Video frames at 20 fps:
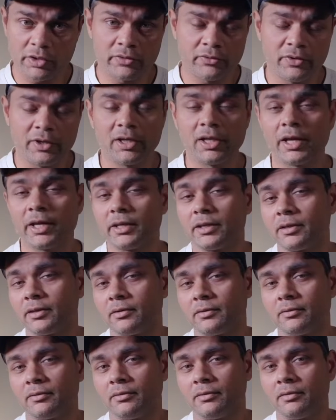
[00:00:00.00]
didn't feel like
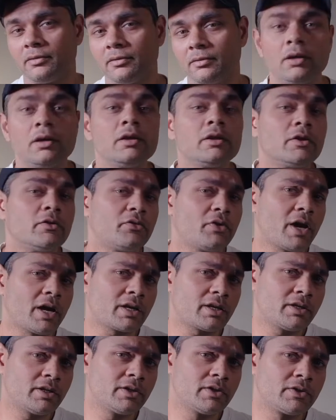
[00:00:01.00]
it. The
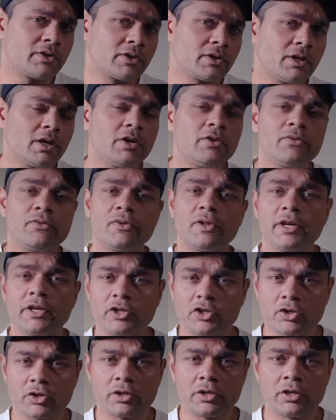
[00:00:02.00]
fact is,
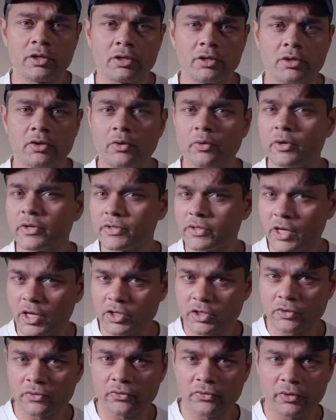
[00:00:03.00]
inflation, recession